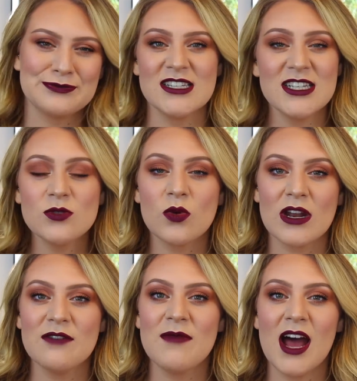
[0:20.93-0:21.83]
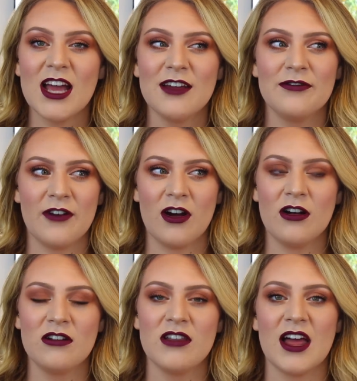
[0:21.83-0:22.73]
This is one of my
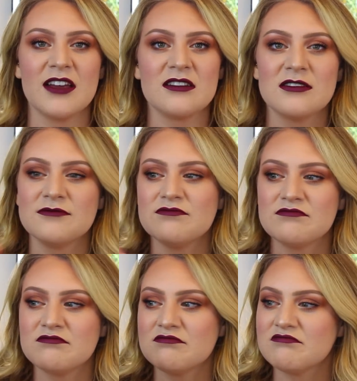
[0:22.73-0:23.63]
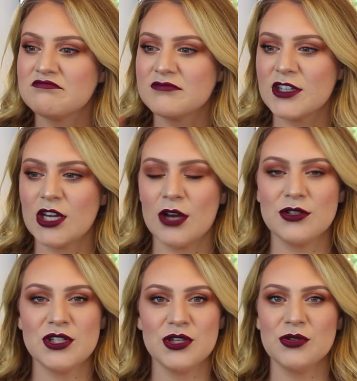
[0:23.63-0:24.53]
fall
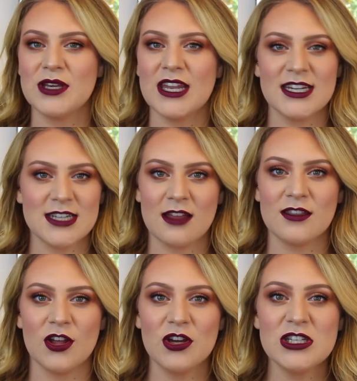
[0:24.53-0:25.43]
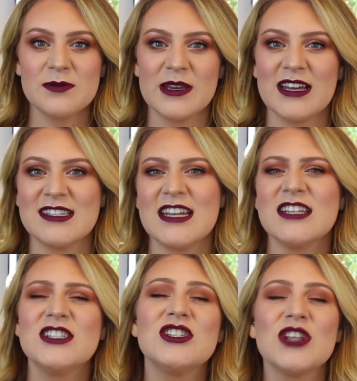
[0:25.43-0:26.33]
go-to get it done looks because it
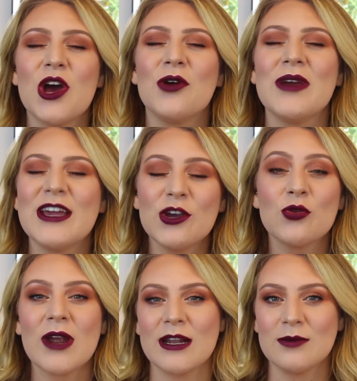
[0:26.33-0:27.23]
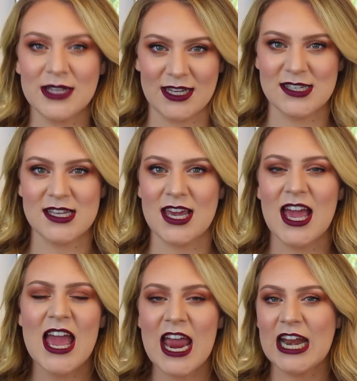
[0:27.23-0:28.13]
is so incredibly easy,
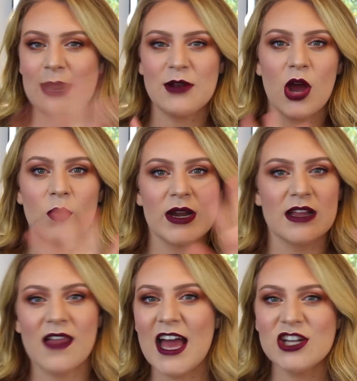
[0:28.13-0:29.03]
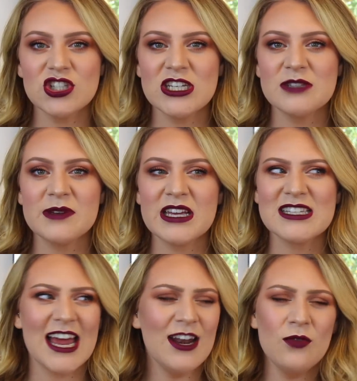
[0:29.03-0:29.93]
and I'm not wearing lashes because
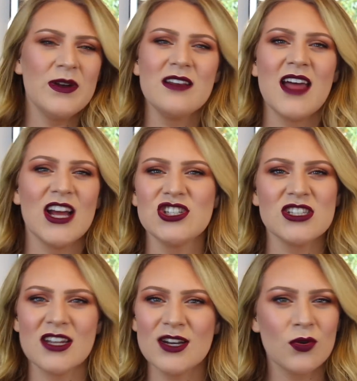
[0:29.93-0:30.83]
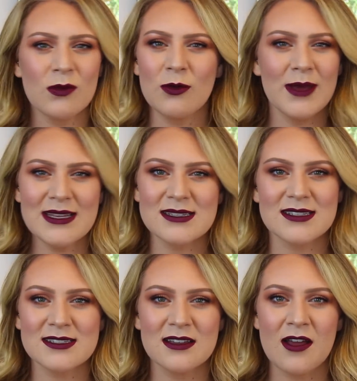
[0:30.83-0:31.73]
I don't wear lashes on a normal
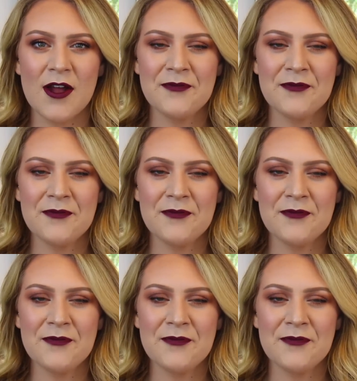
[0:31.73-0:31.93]
basis.